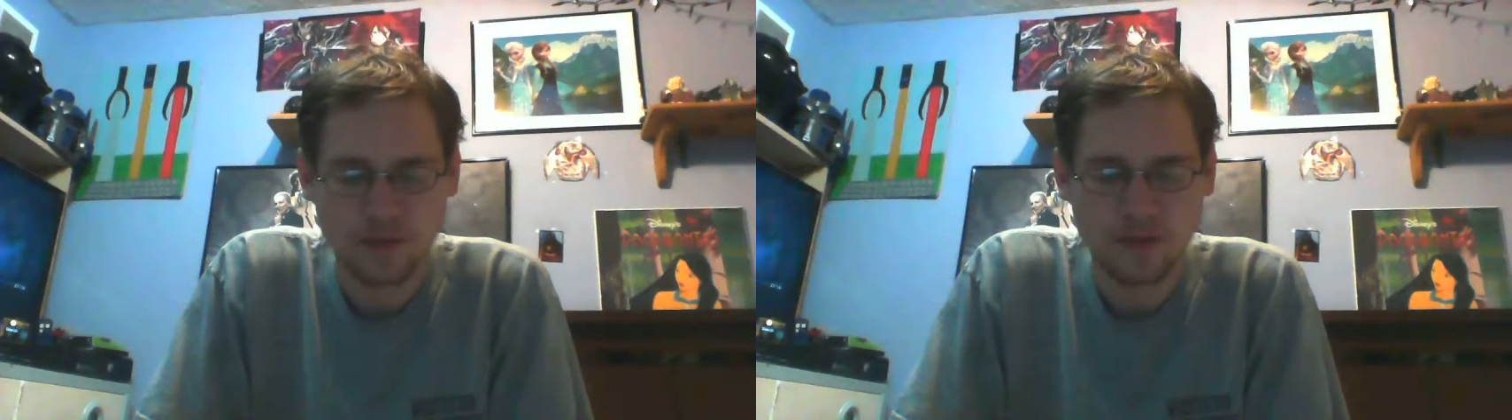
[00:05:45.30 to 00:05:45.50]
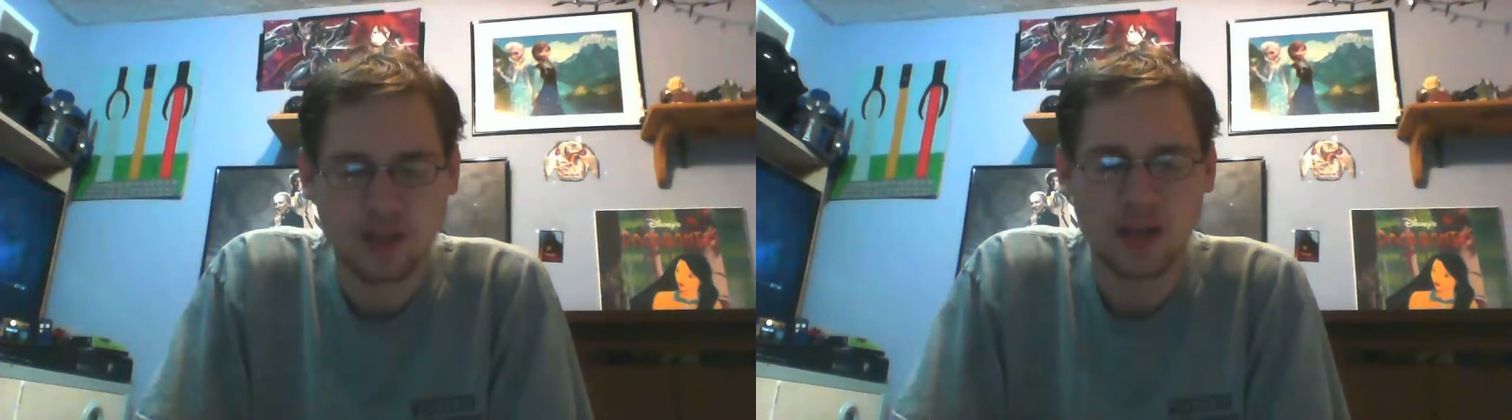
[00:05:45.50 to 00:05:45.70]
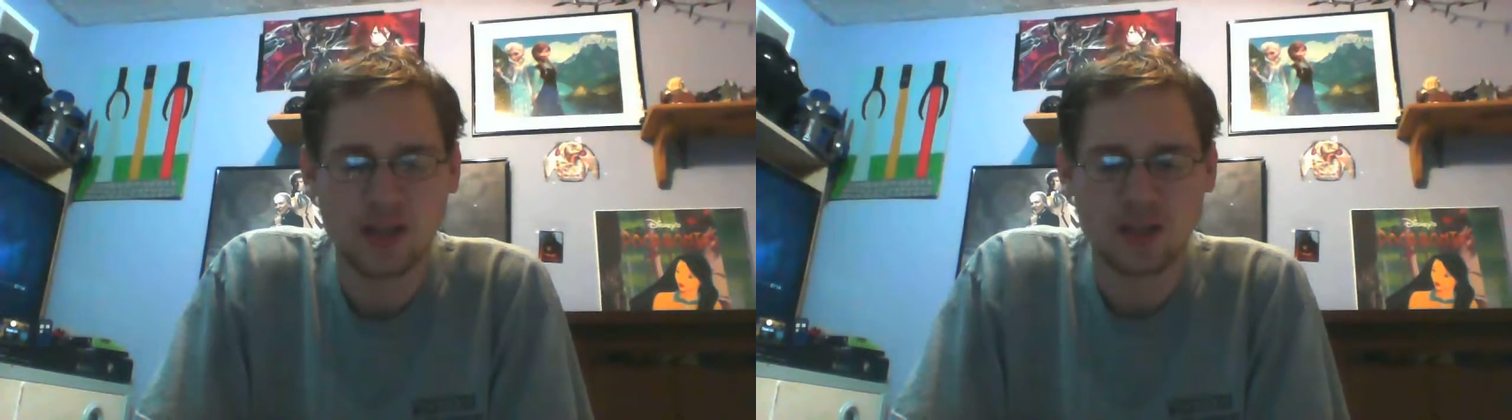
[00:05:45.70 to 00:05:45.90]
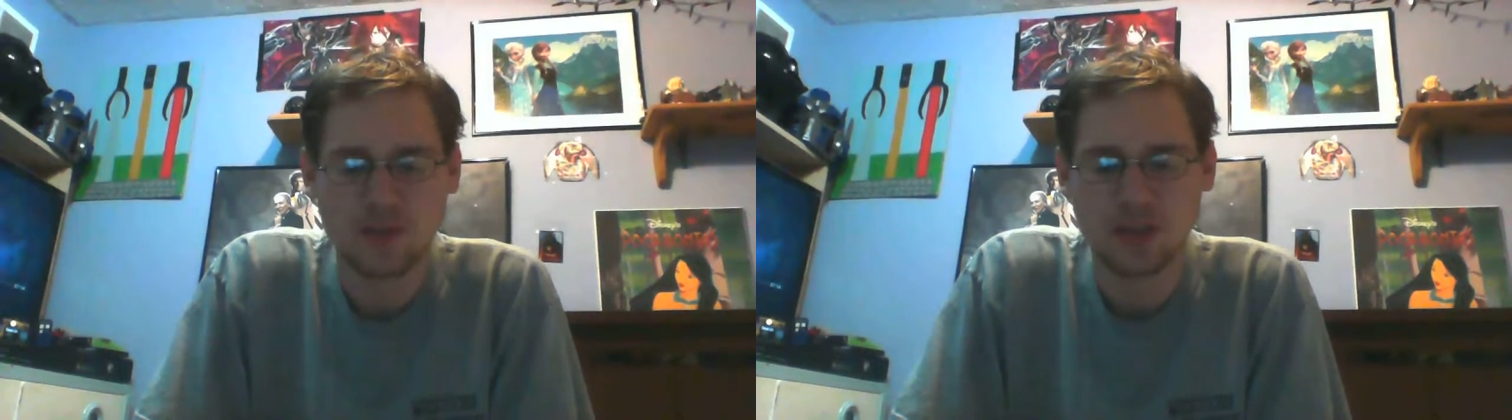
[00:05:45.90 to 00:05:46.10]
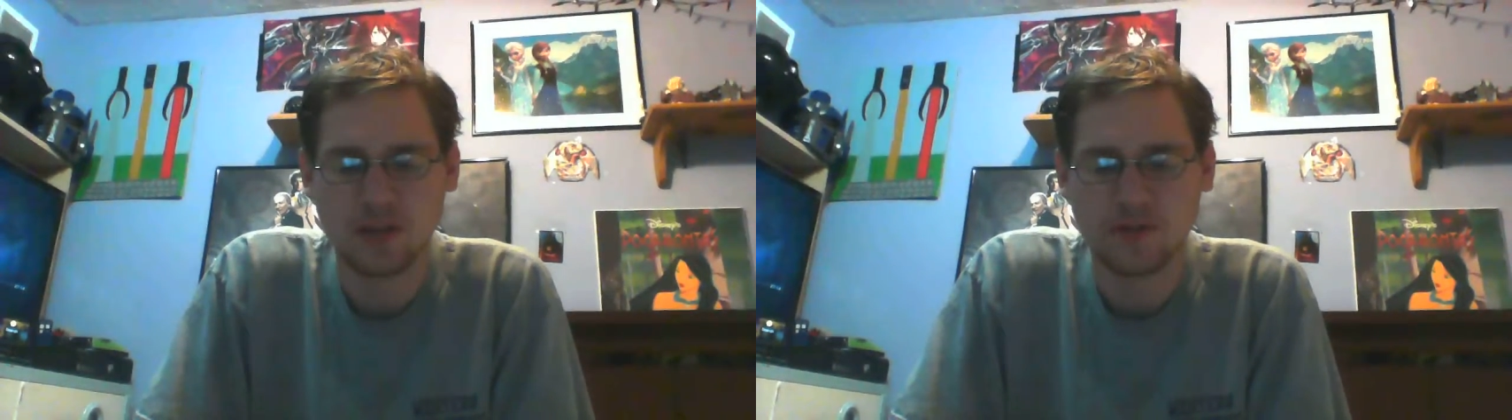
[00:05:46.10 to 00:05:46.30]
clans
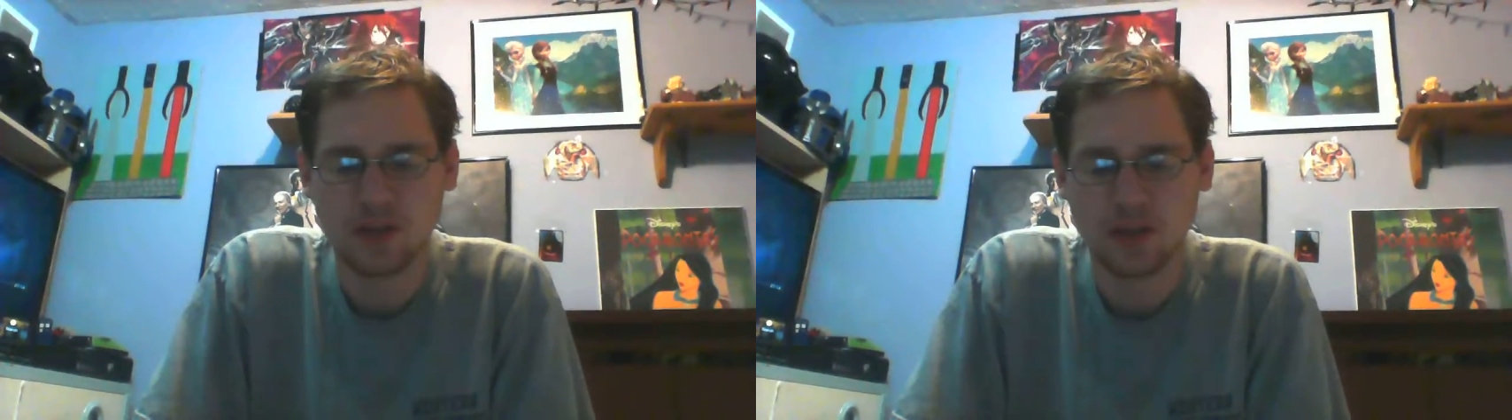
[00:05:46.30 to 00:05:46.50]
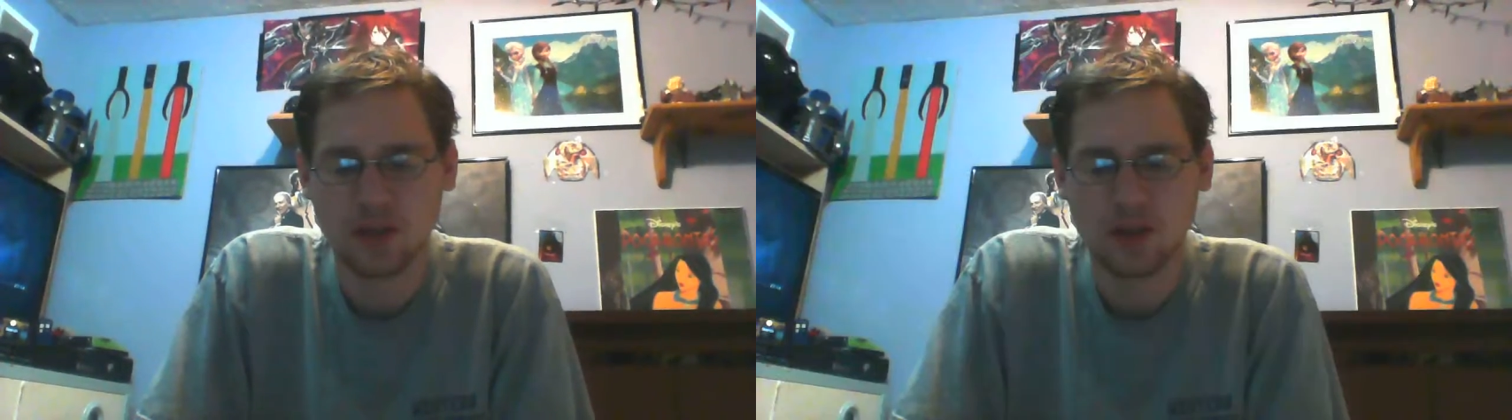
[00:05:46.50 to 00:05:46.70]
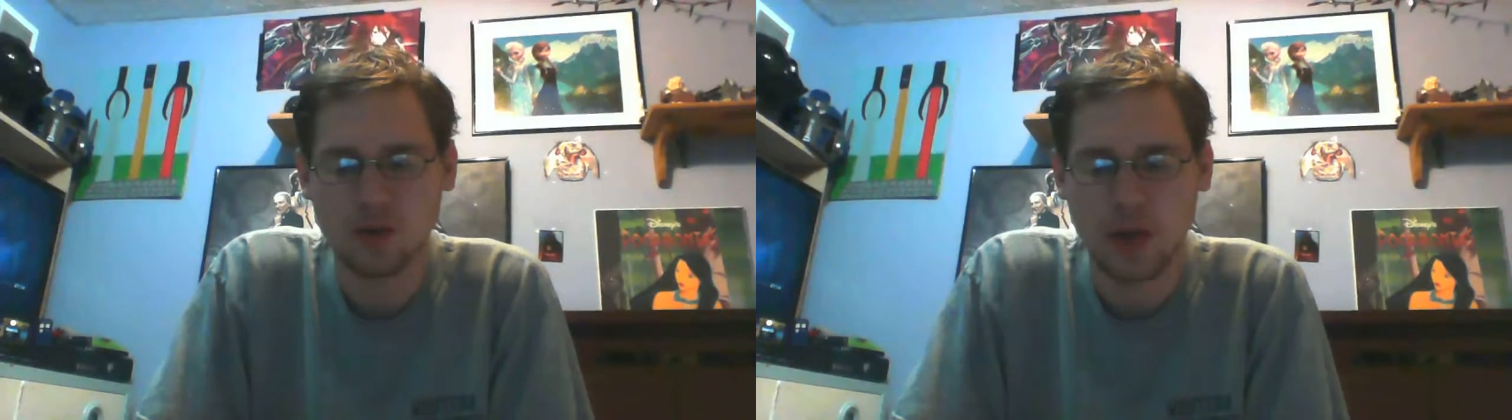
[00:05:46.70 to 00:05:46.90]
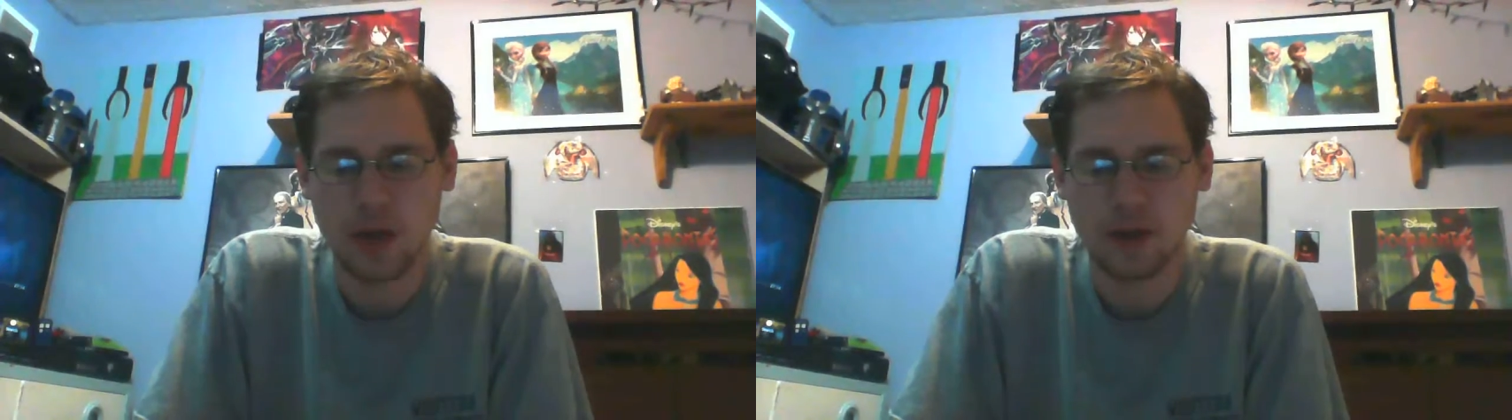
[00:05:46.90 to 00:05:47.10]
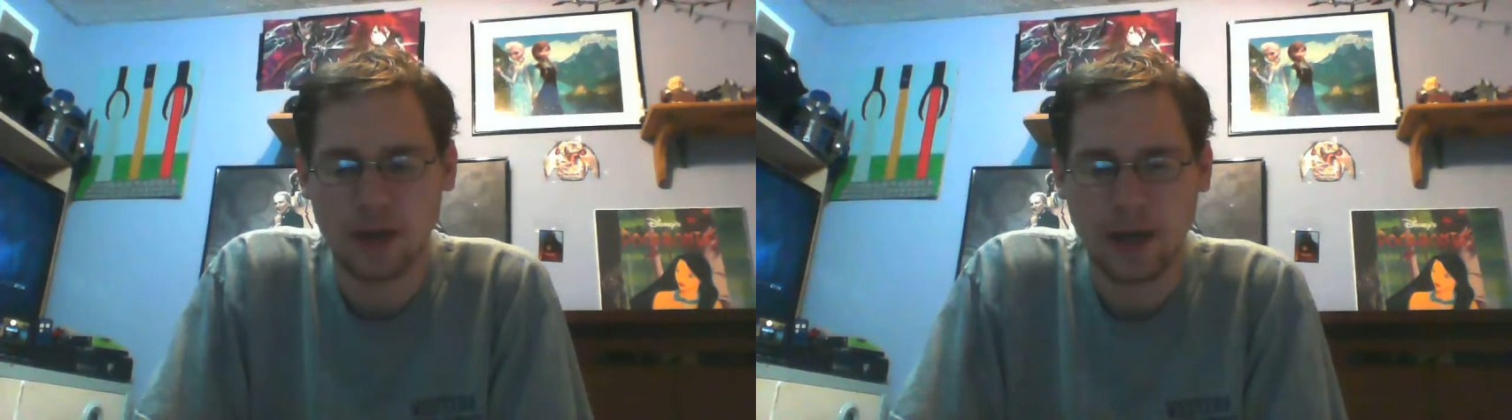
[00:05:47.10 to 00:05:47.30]
specifically,
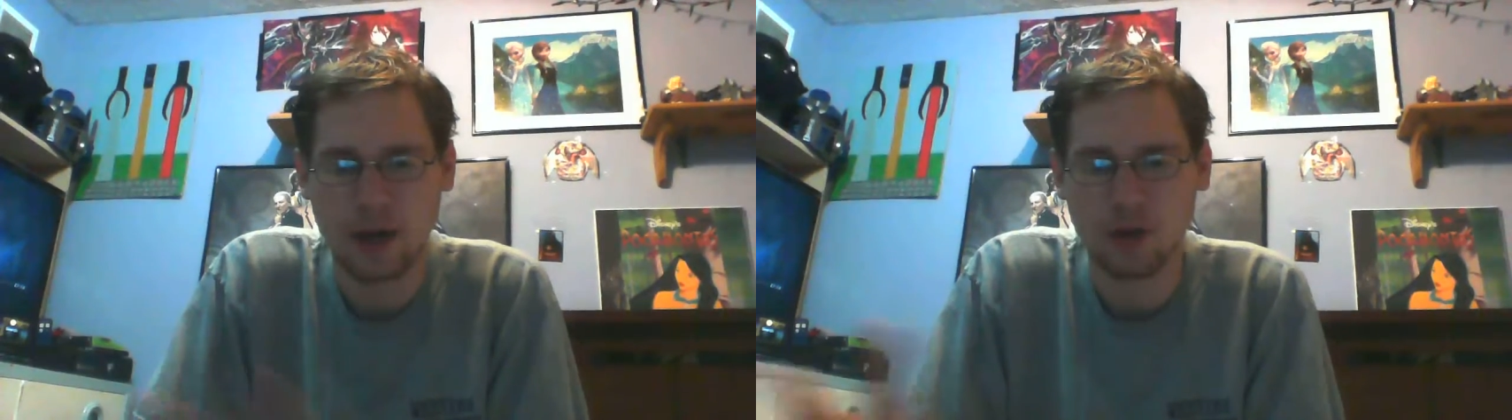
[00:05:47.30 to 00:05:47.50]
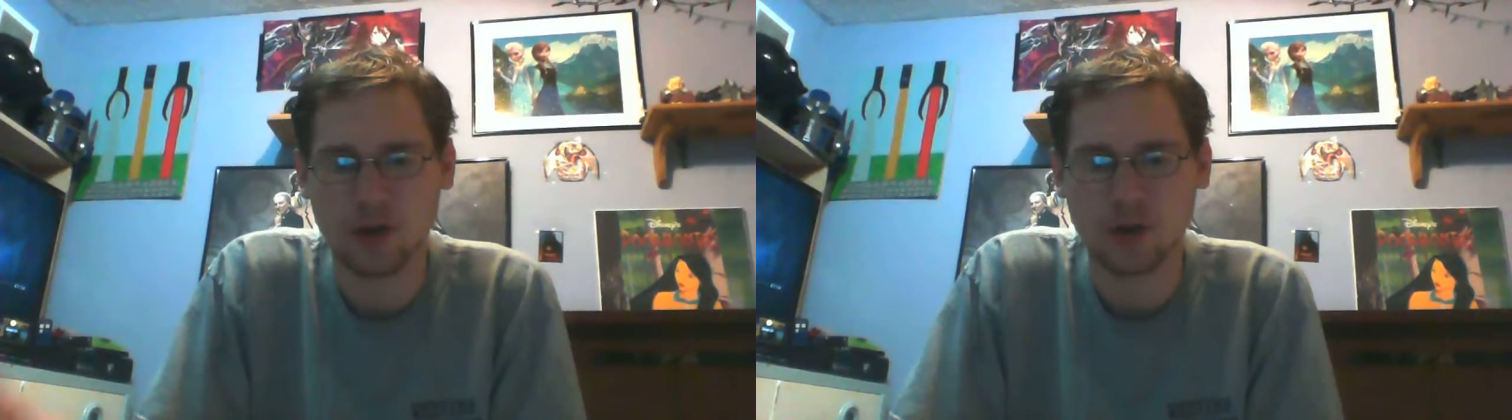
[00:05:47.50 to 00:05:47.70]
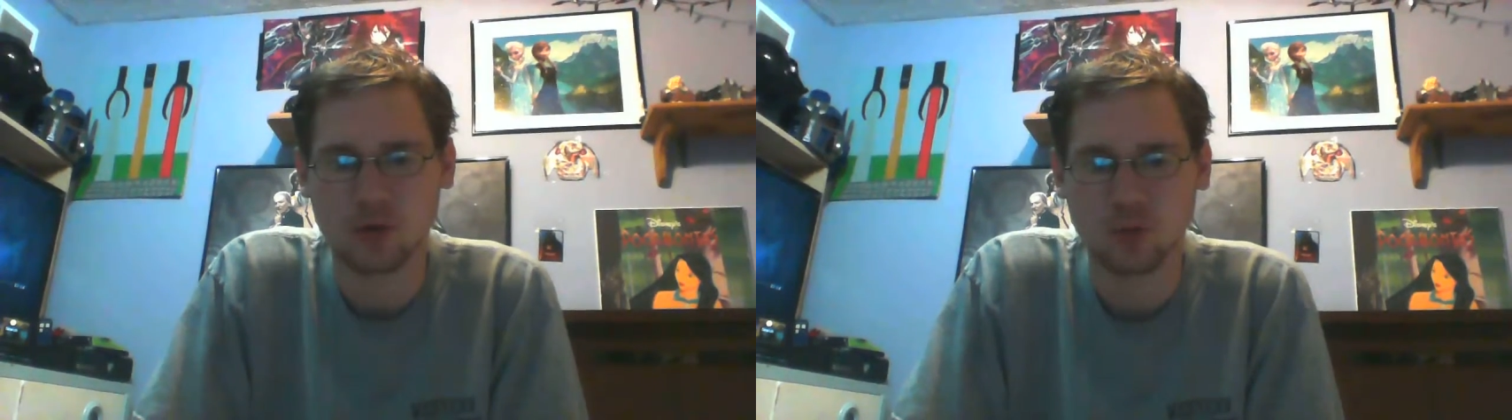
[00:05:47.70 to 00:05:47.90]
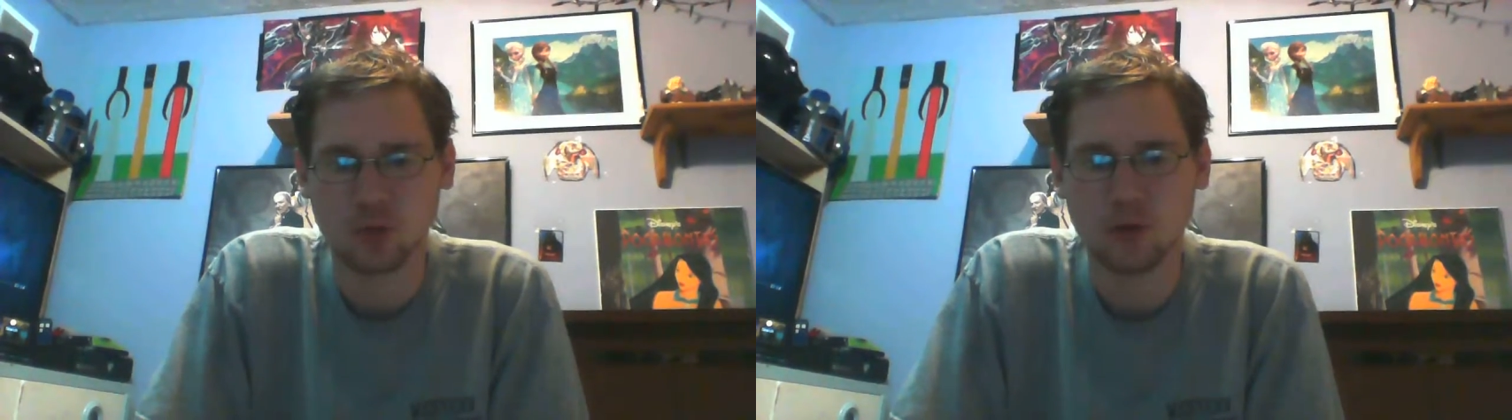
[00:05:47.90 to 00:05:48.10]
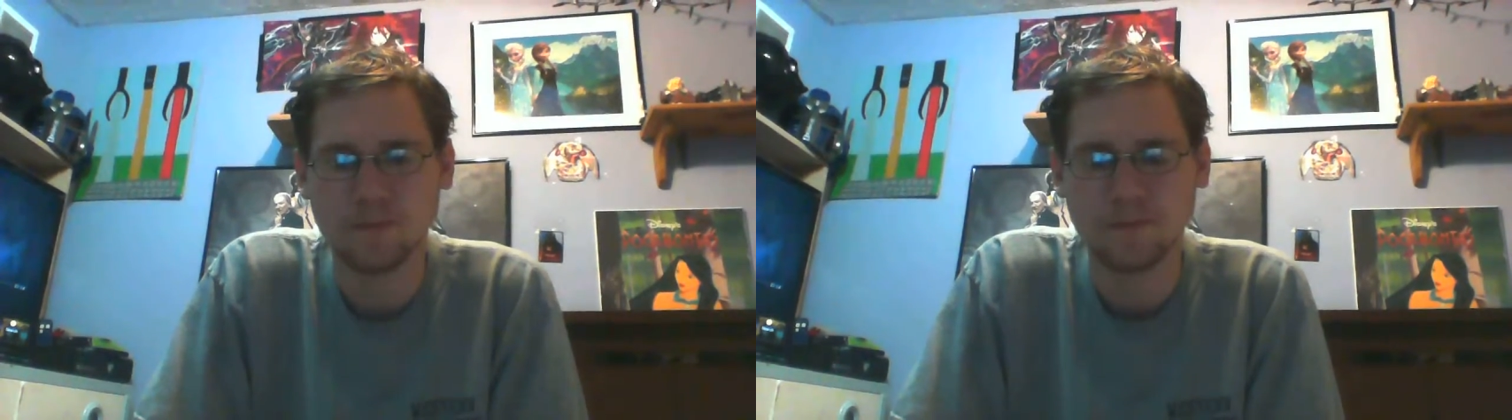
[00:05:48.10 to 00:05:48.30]
and how they're
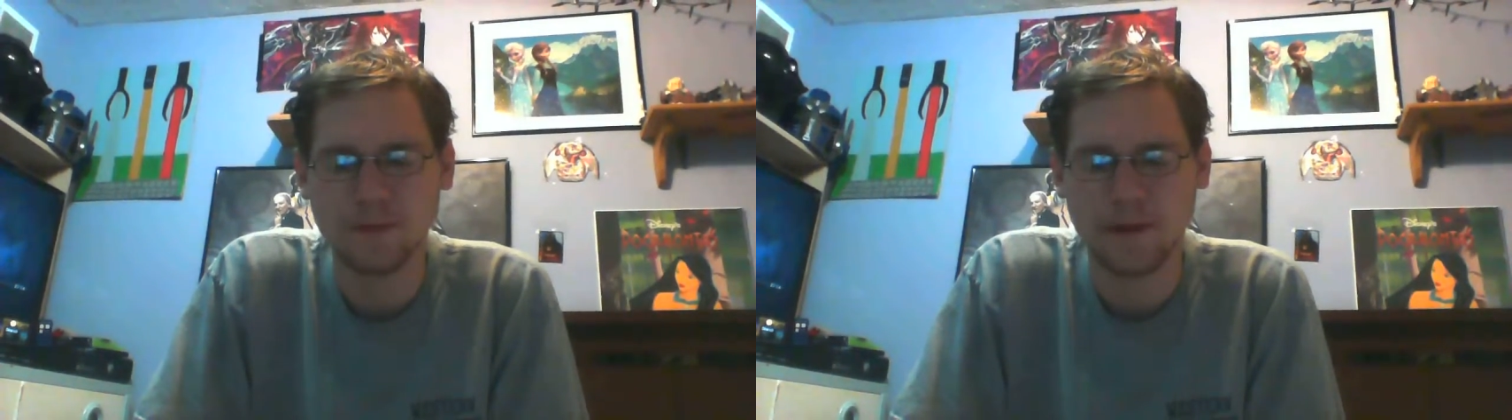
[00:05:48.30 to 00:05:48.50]
grouped